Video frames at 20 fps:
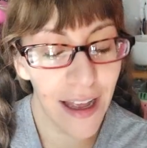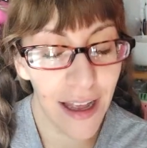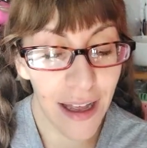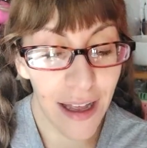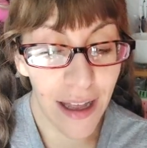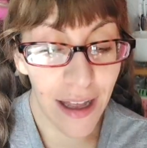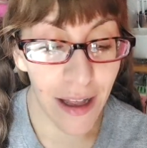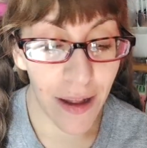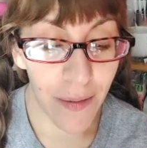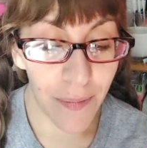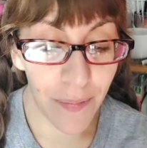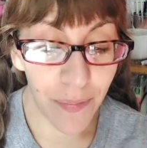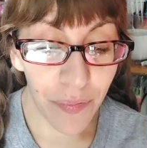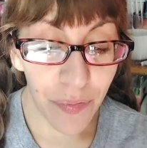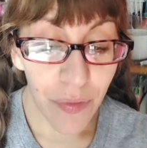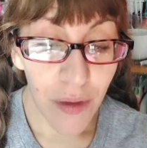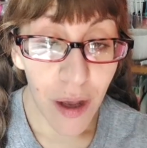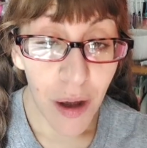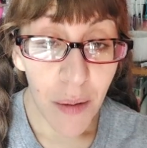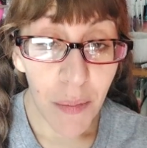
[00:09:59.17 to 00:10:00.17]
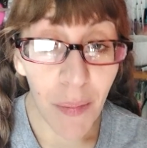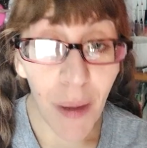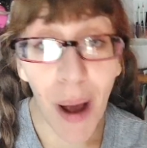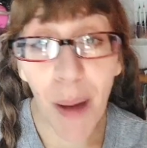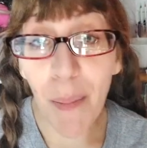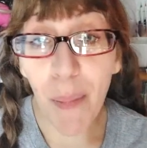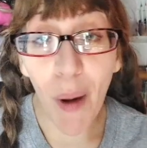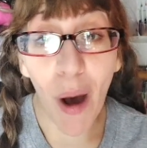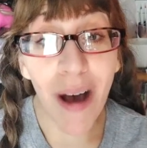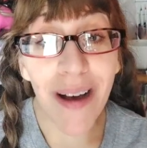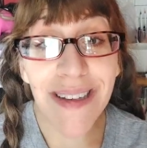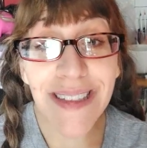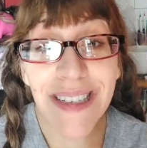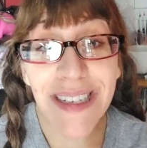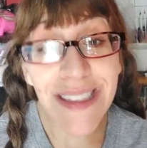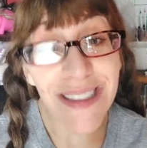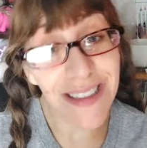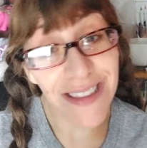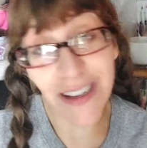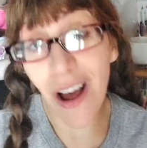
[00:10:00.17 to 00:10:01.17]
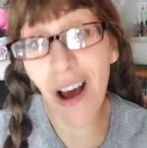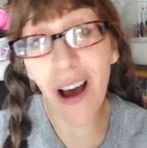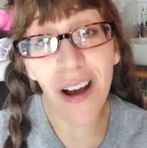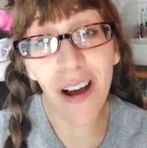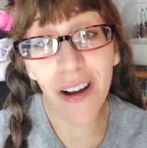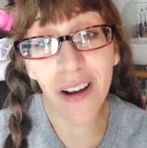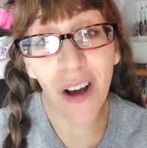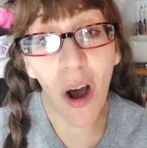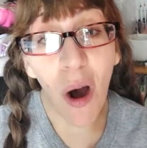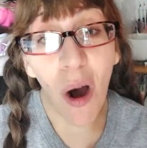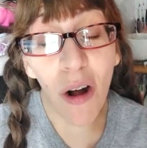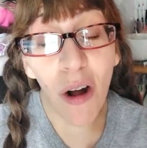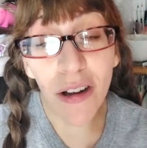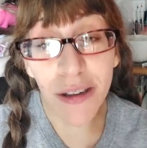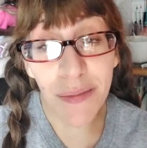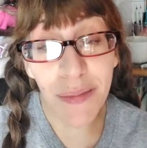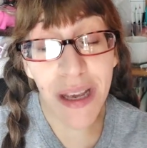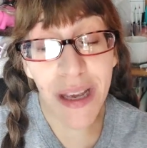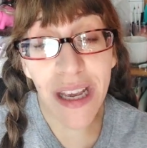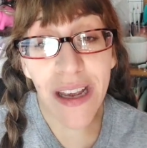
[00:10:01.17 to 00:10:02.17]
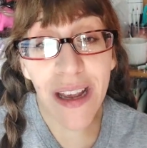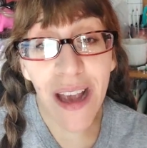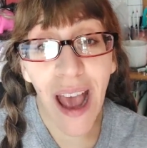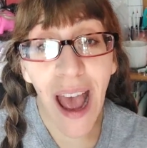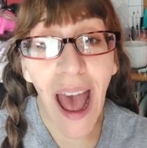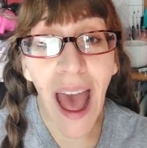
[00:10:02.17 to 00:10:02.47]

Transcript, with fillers: Um, my boss has not called me